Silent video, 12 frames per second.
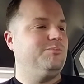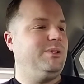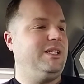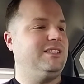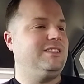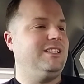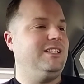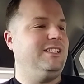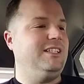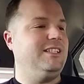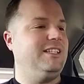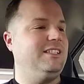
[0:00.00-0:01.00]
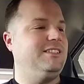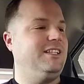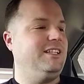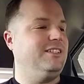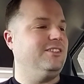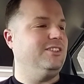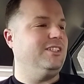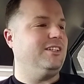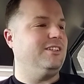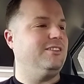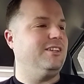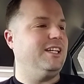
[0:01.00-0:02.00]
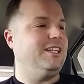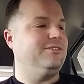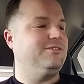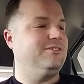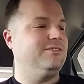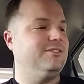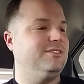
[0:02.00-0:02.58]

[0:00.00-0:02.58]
PSA DNA 10 on the autograph.